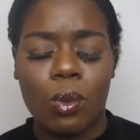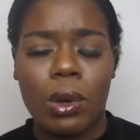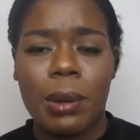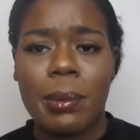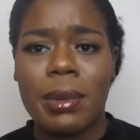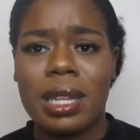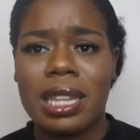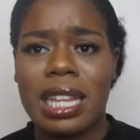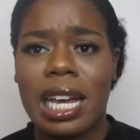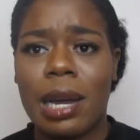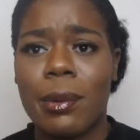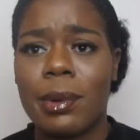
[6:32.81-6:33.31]

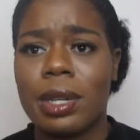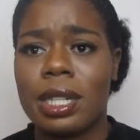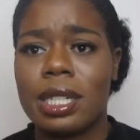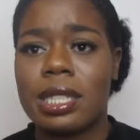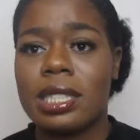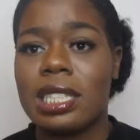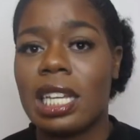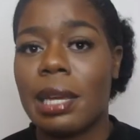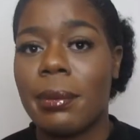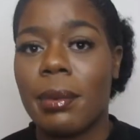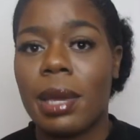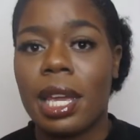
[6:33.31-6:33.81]
Women that were the
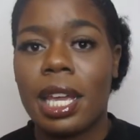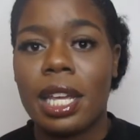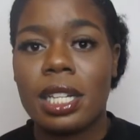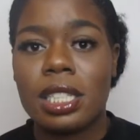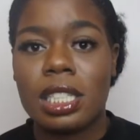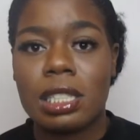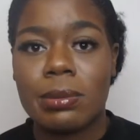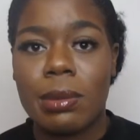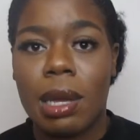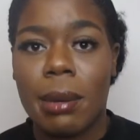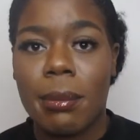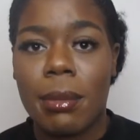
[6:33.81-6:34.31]
same age
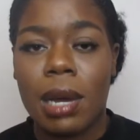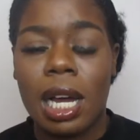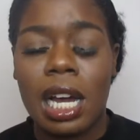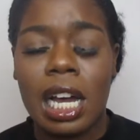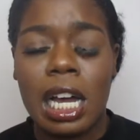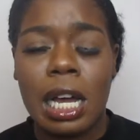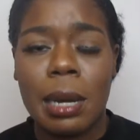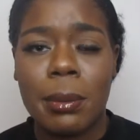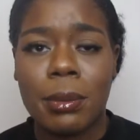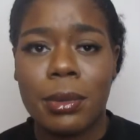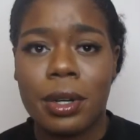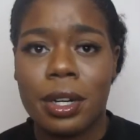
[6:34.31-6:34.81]
as my
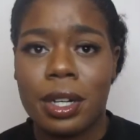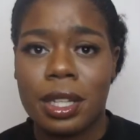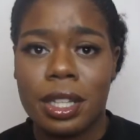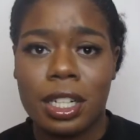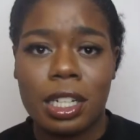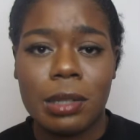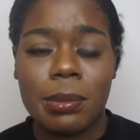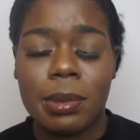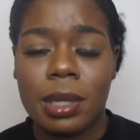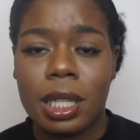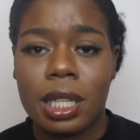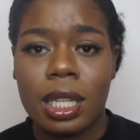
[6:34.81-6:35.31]
mom or a
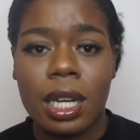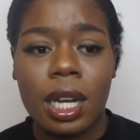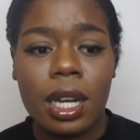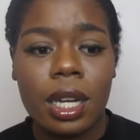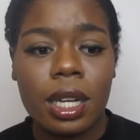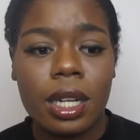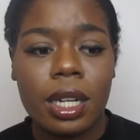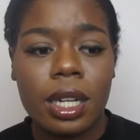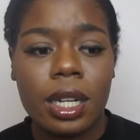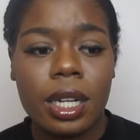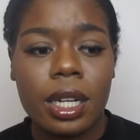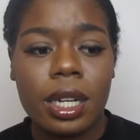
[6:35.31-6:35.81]
little bit
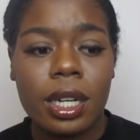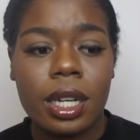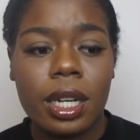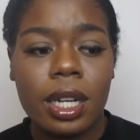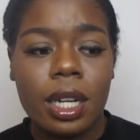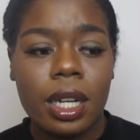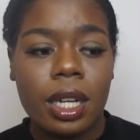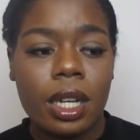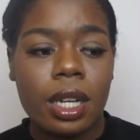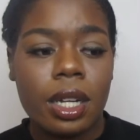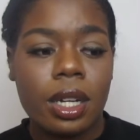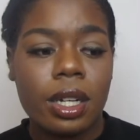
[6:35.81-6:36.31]
younger,
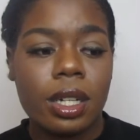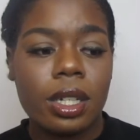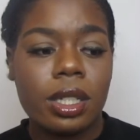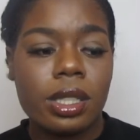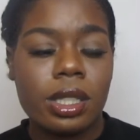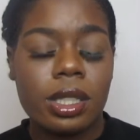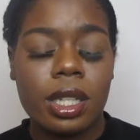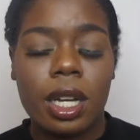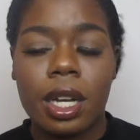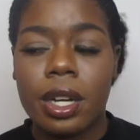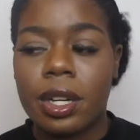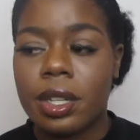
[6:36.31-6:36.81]

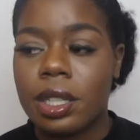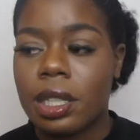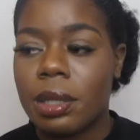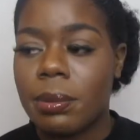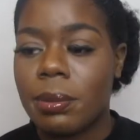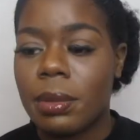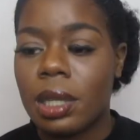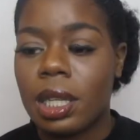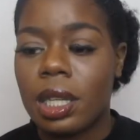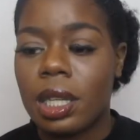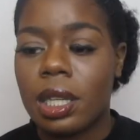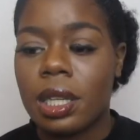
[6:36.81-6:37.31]
girls younger than
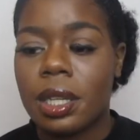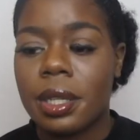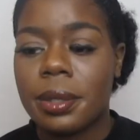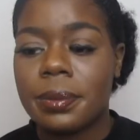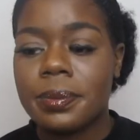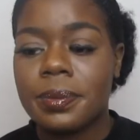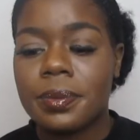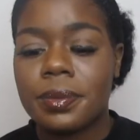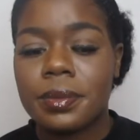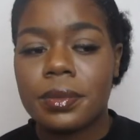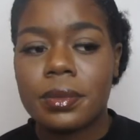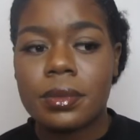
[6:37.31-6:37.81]
me,
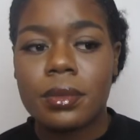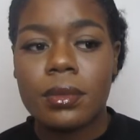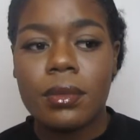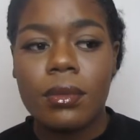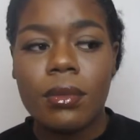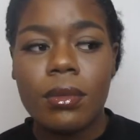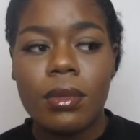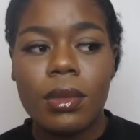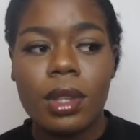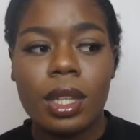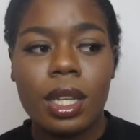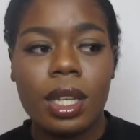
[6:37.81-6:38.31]

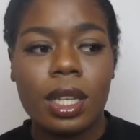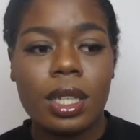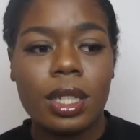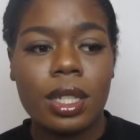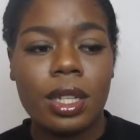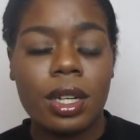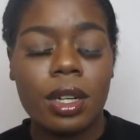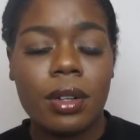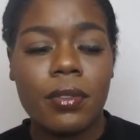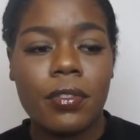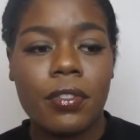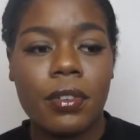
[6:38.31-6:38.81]
you
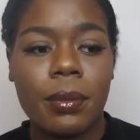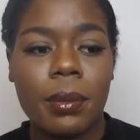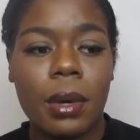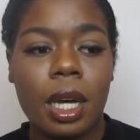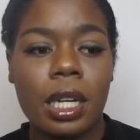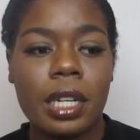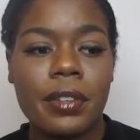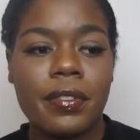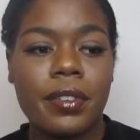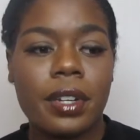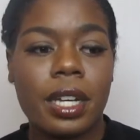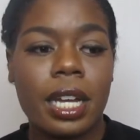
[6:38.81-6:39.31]
know, from all
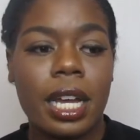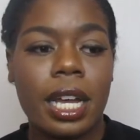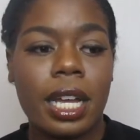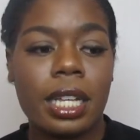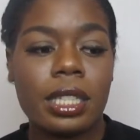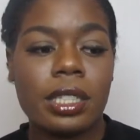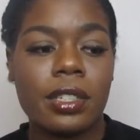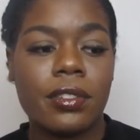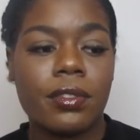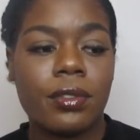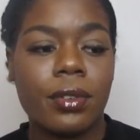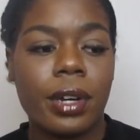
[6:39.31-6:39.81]
different
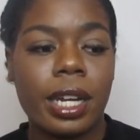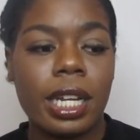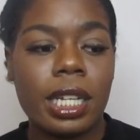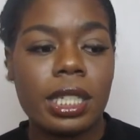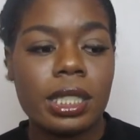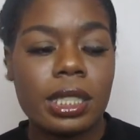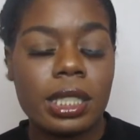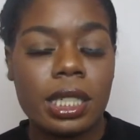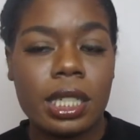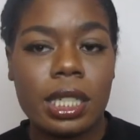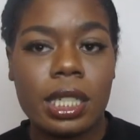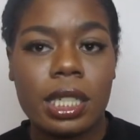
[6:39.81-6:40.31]
kinds of
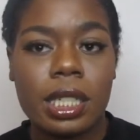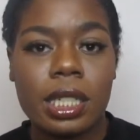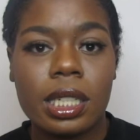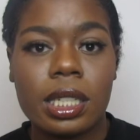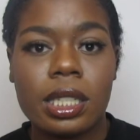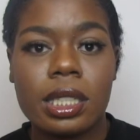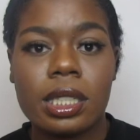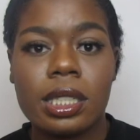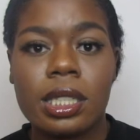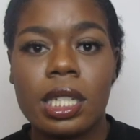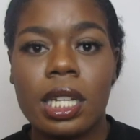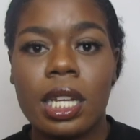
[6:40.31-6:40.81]

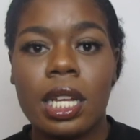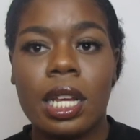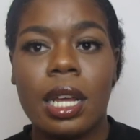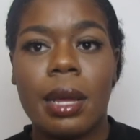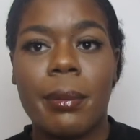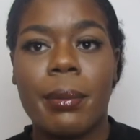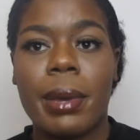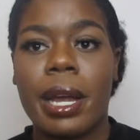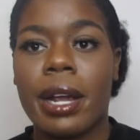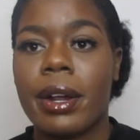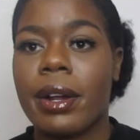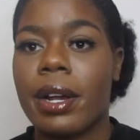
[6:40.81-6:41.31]
races,
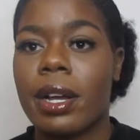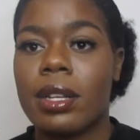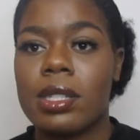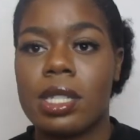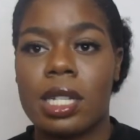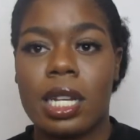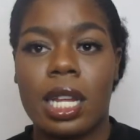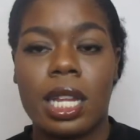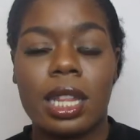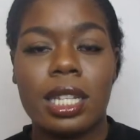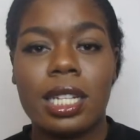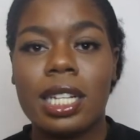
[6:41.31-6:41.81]
backgrounds,
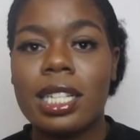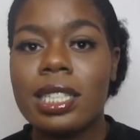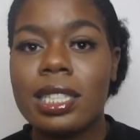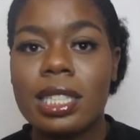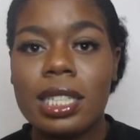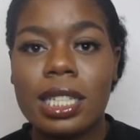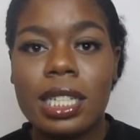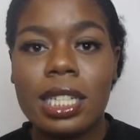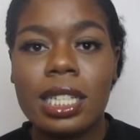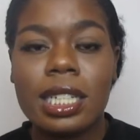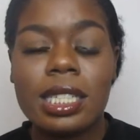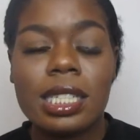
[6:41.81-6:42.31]
and
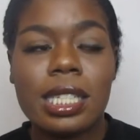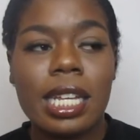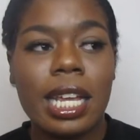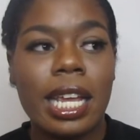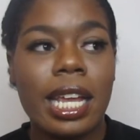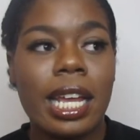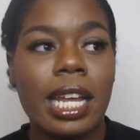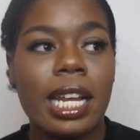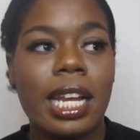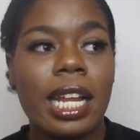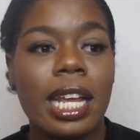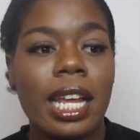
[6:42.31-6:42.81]
ethnicities.
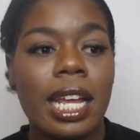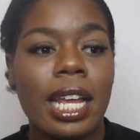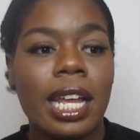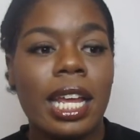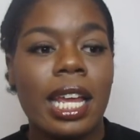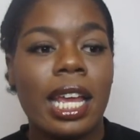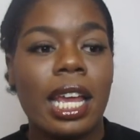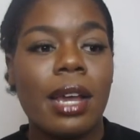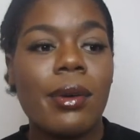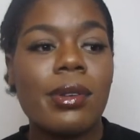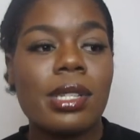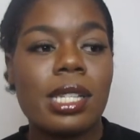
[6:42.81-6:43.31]
And
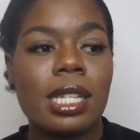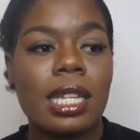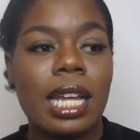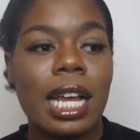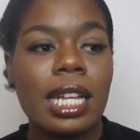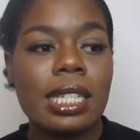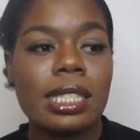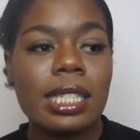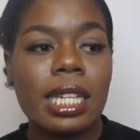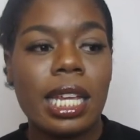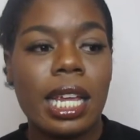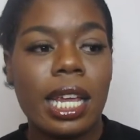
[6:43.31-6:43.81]
it was a
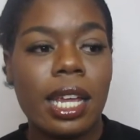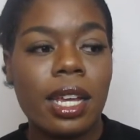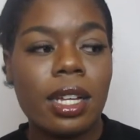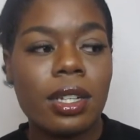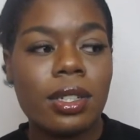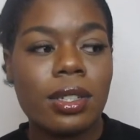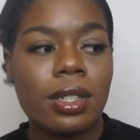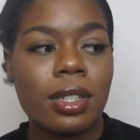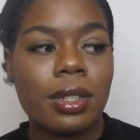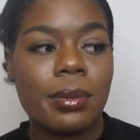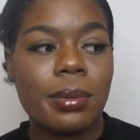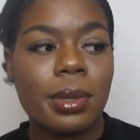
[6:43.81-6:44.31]
lot to
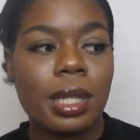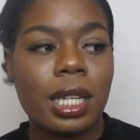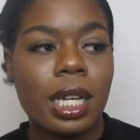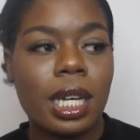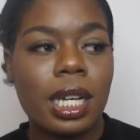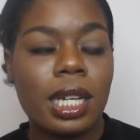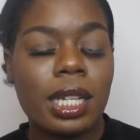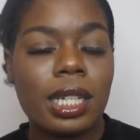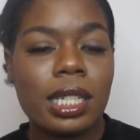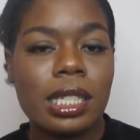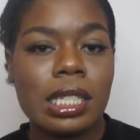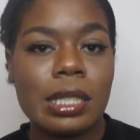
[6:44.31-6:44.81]
handle
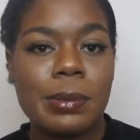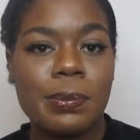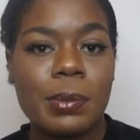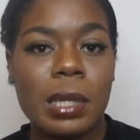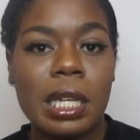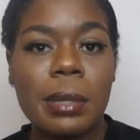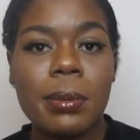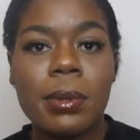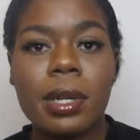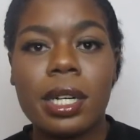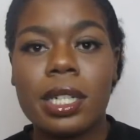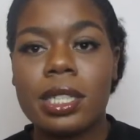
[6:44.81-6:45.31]
because
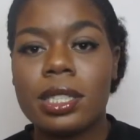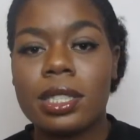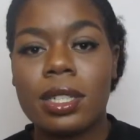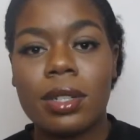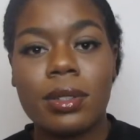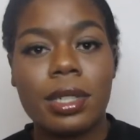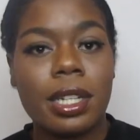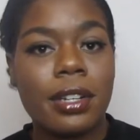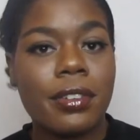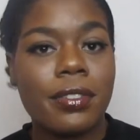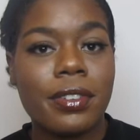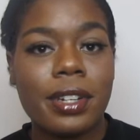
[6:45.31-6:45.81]
people are so
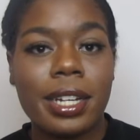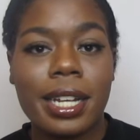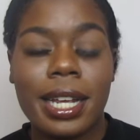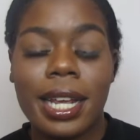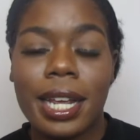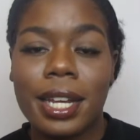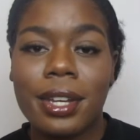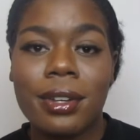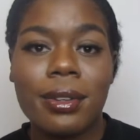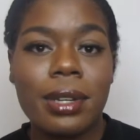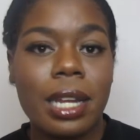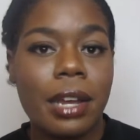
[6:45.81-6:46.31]
different
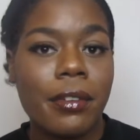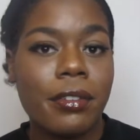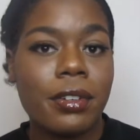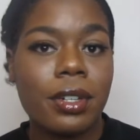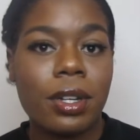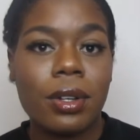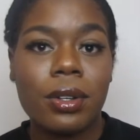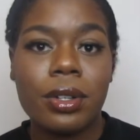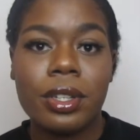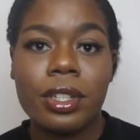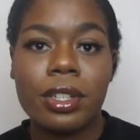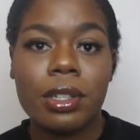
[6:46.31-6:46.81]
and you never
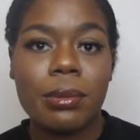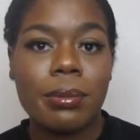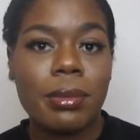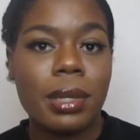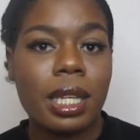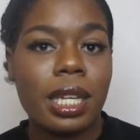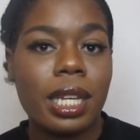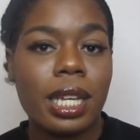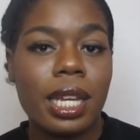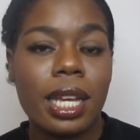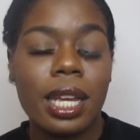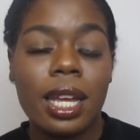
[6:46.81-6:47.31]
know who you'll
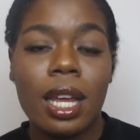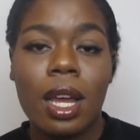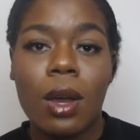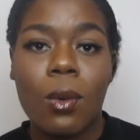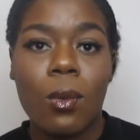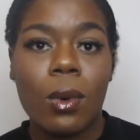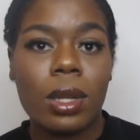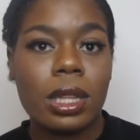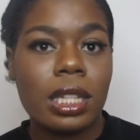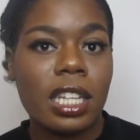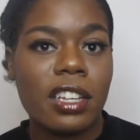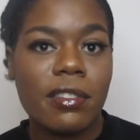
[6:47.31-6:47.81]
meet,
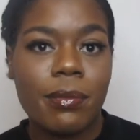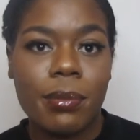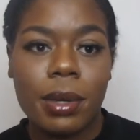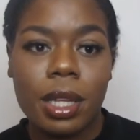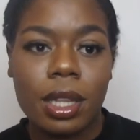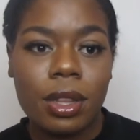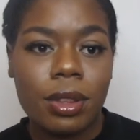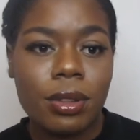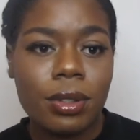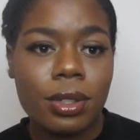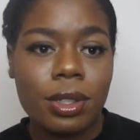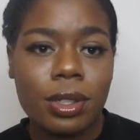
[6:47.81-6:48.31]
what they've
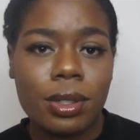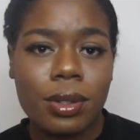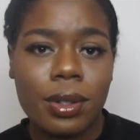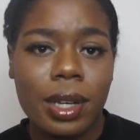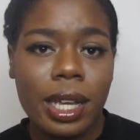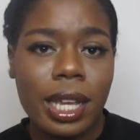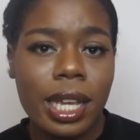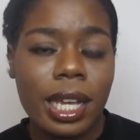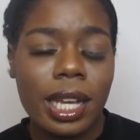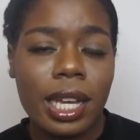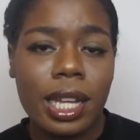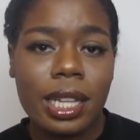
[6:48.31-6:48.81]
been through,
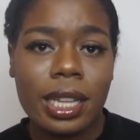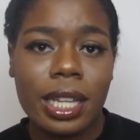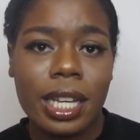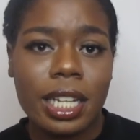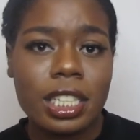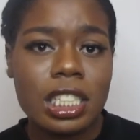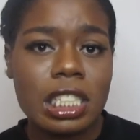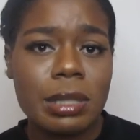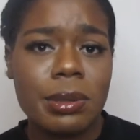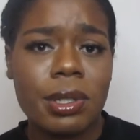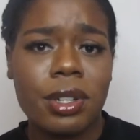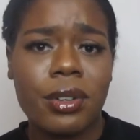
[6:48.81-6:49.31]
and they can
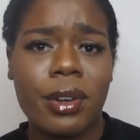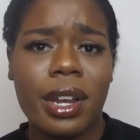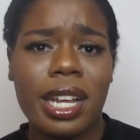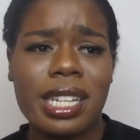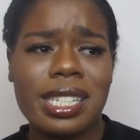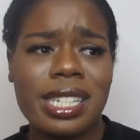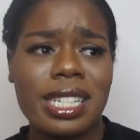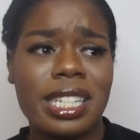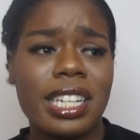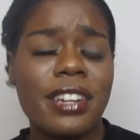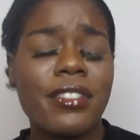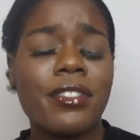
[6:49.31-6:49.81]
just be
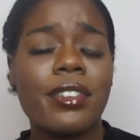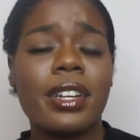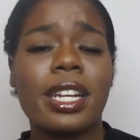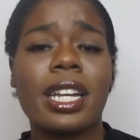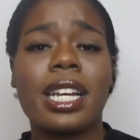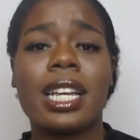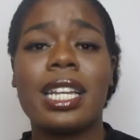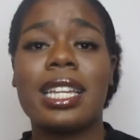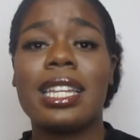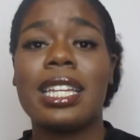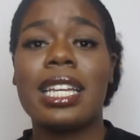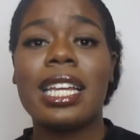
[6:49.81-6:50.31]
crazy. Different
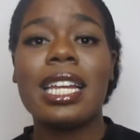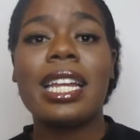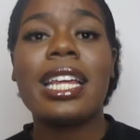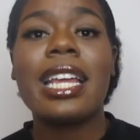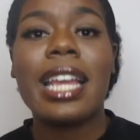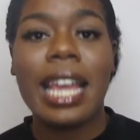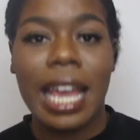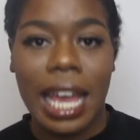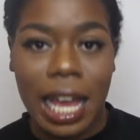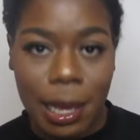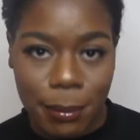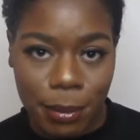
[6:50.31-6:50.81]
cleaning
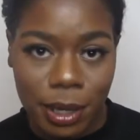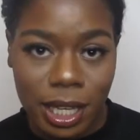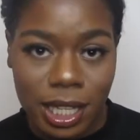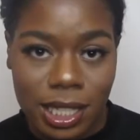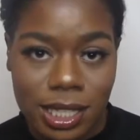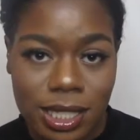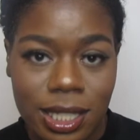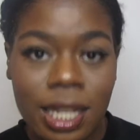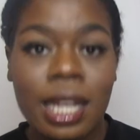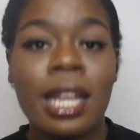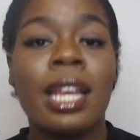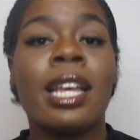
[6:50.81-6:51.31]

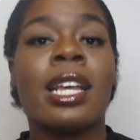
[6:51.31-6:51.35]
habits.